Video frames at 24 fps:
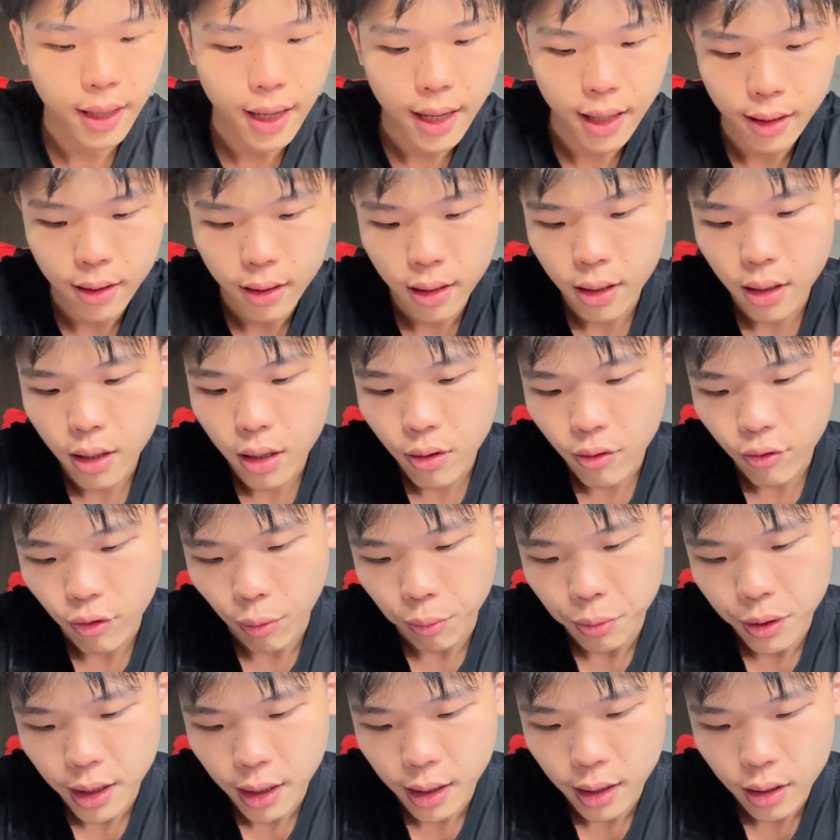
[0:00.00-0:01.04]
then
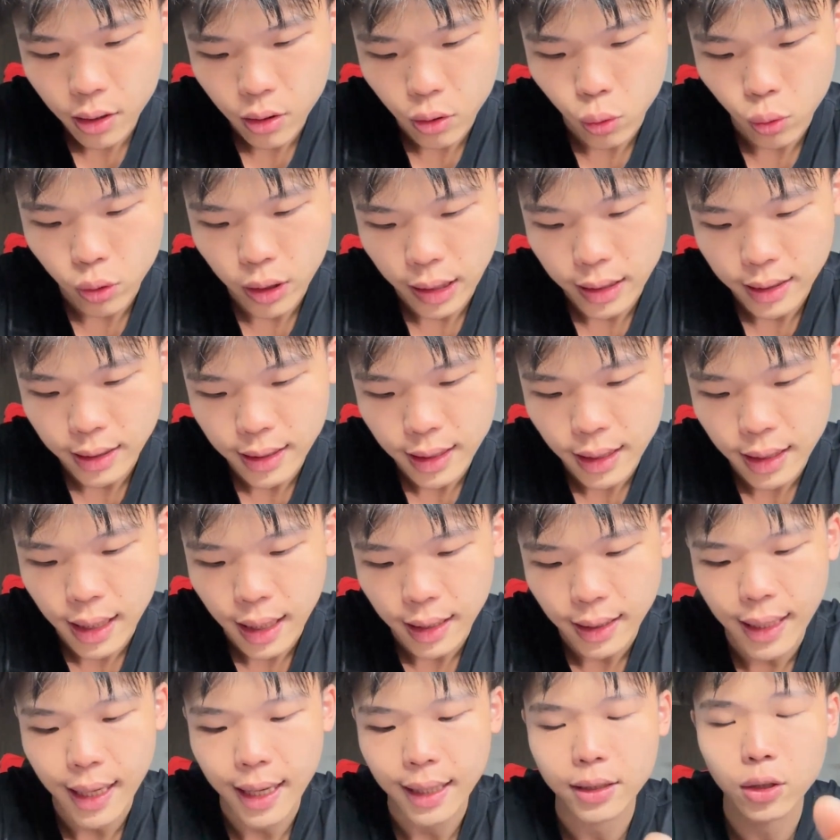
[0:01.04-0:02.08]
from here, you can see
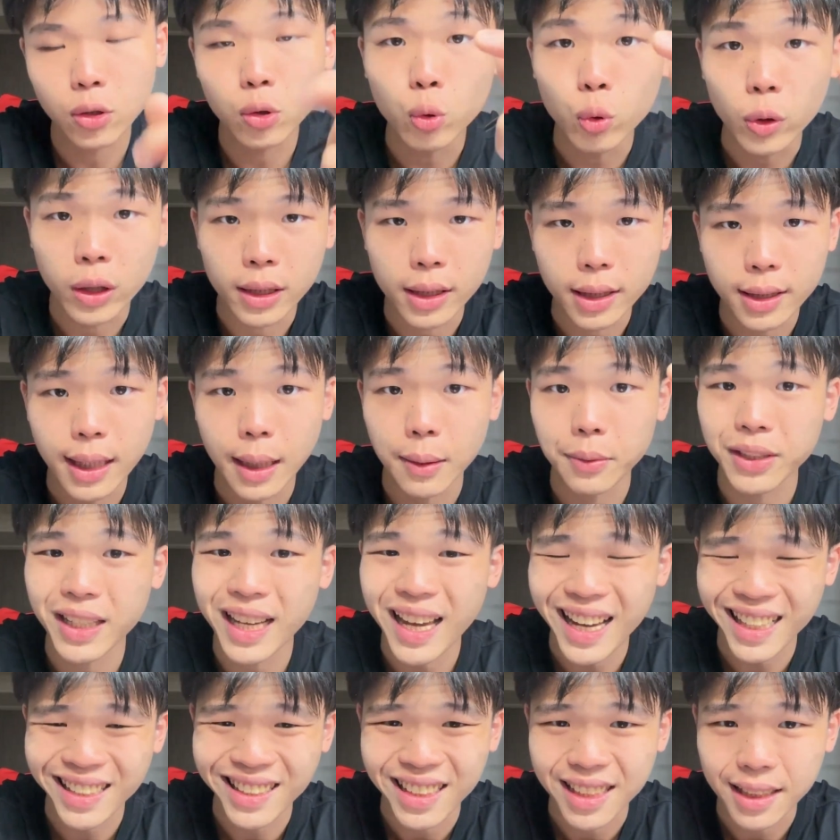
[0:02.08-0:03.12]
that there's two intercepts,
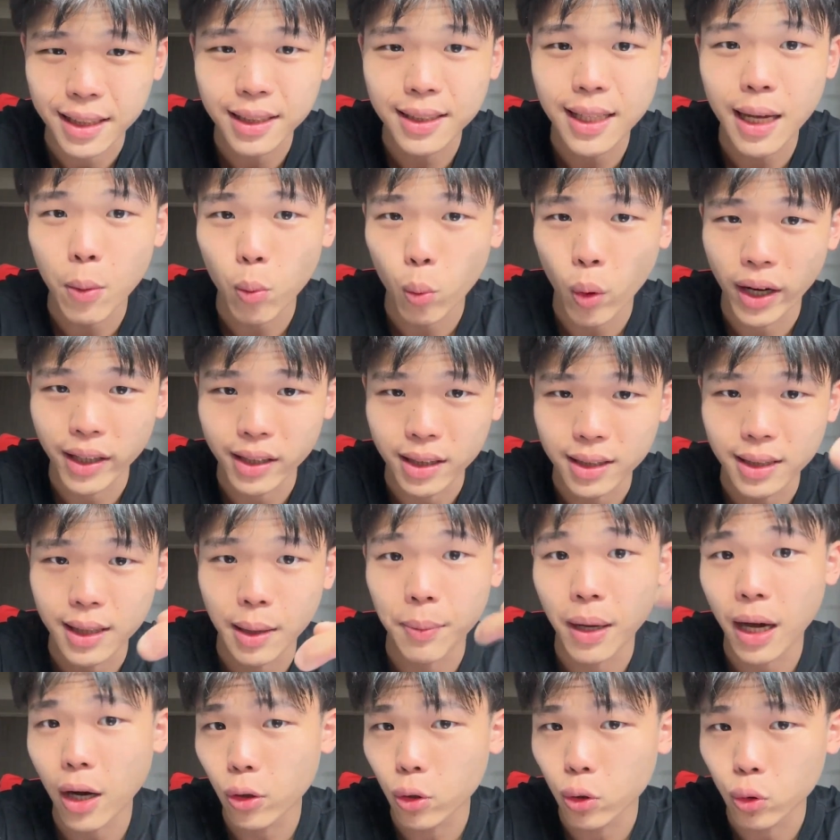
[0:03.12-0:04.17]
x-intercept, y-intercept.
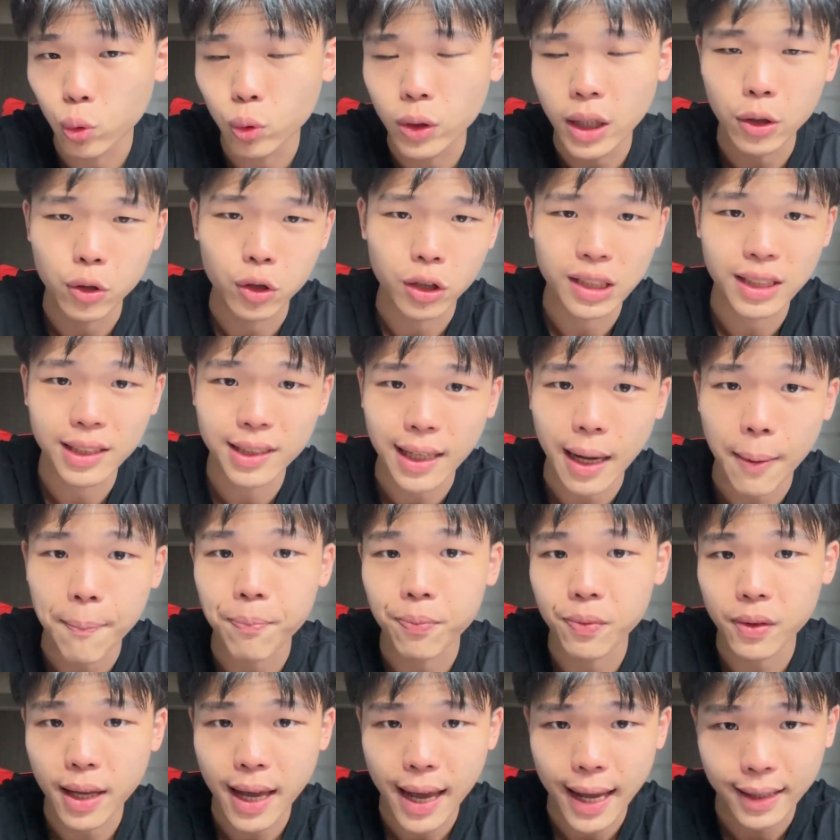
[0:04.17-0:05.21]
And how you do that, you just sub
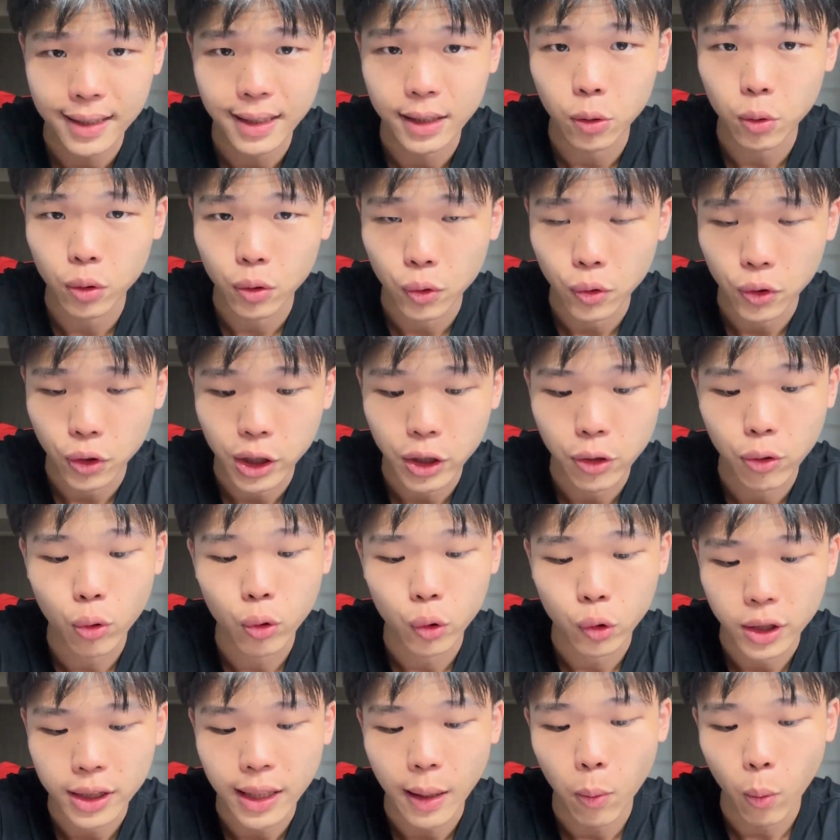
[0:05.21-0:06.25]
x equals to 0,
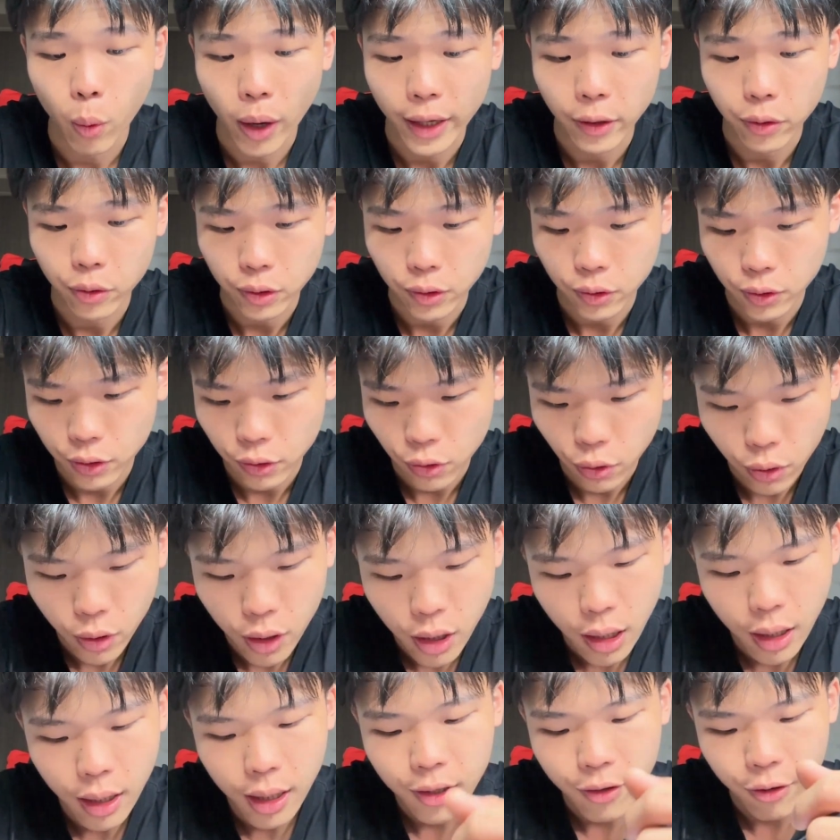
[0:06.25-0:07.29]
you sub y equals to 0,
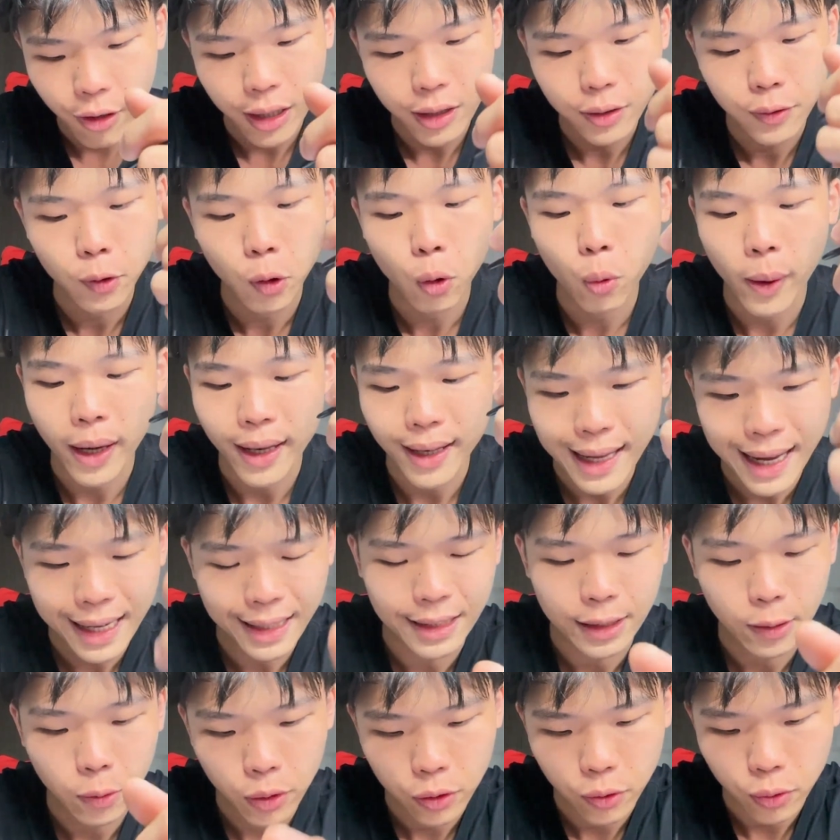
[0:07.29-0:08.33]
right? So when
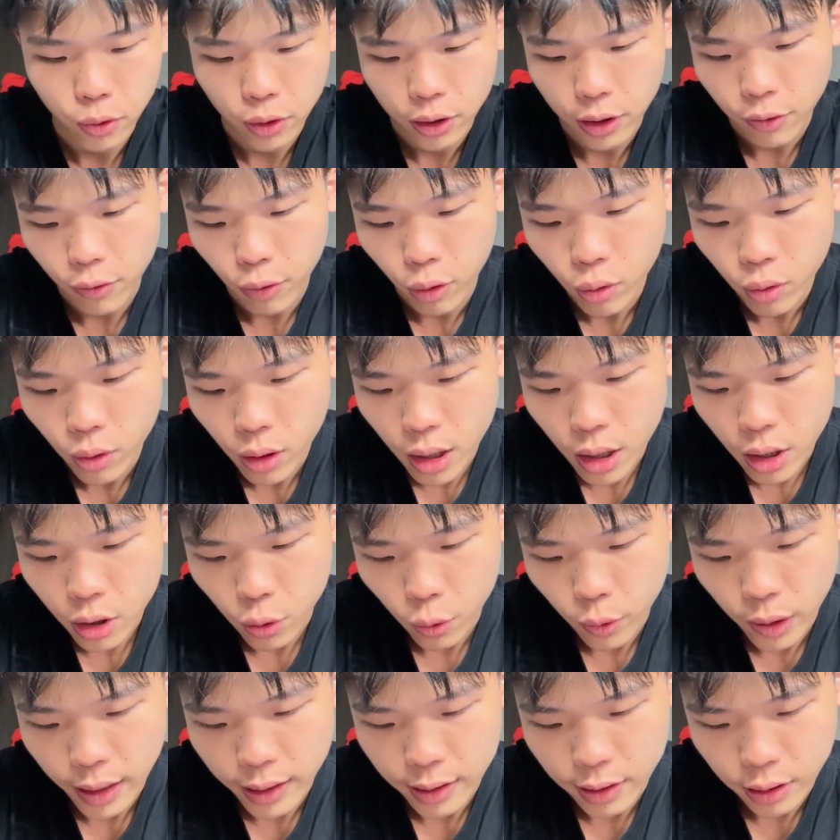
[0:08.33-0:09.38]
x equals to 0,
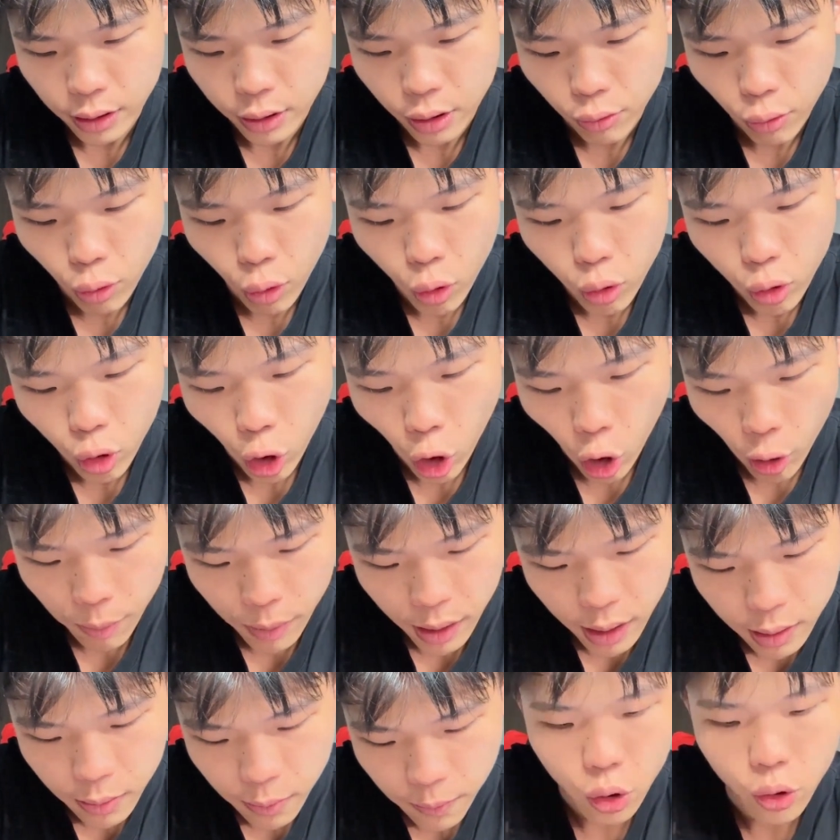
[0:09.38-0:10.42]
you get 0,
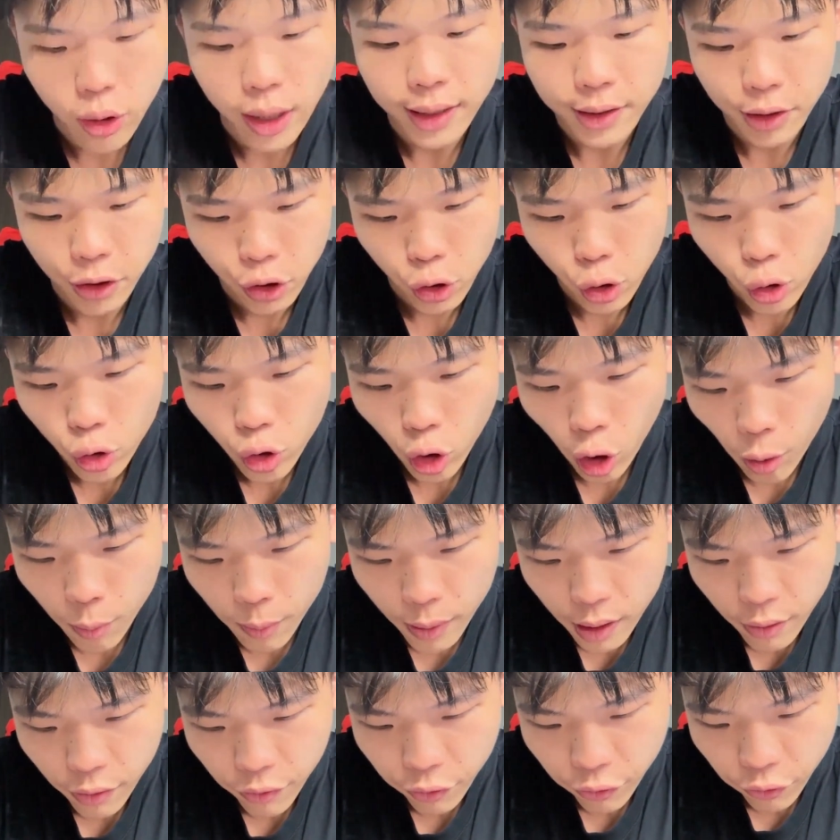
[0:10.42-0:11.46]

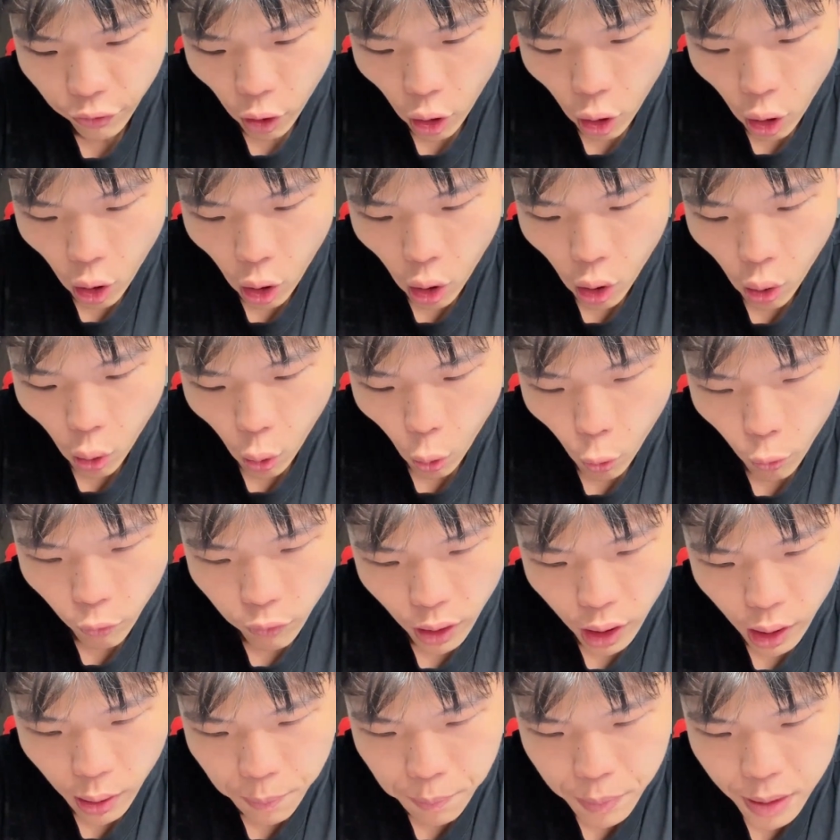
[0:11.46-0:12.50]
4
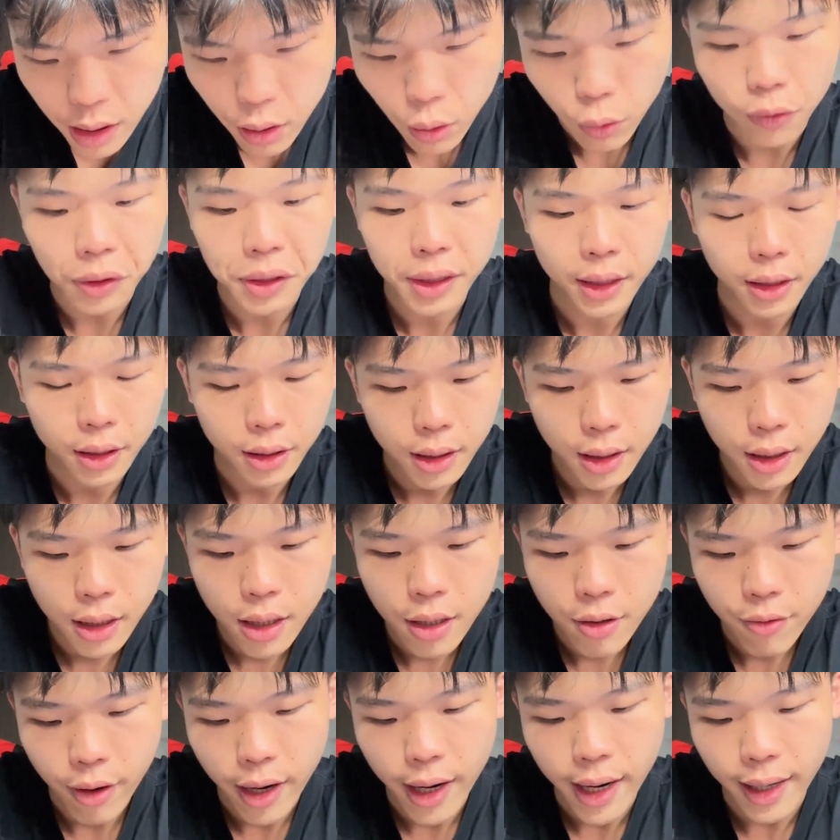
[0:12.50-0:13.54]
over b over here,
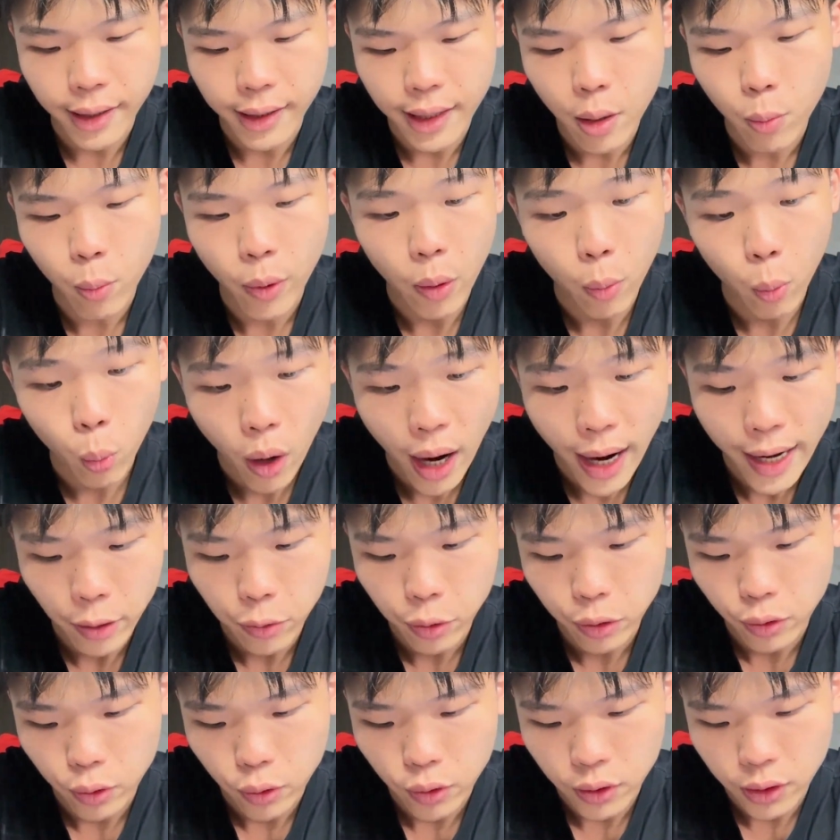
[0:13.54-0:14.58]
right? And then when y
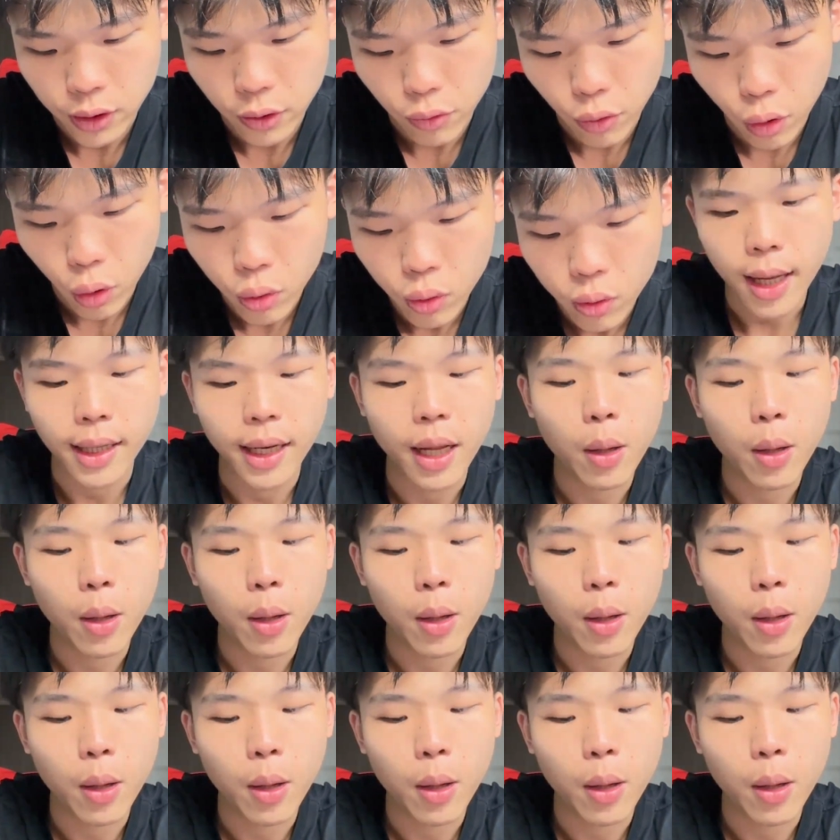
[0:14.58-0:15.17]
equals to 0,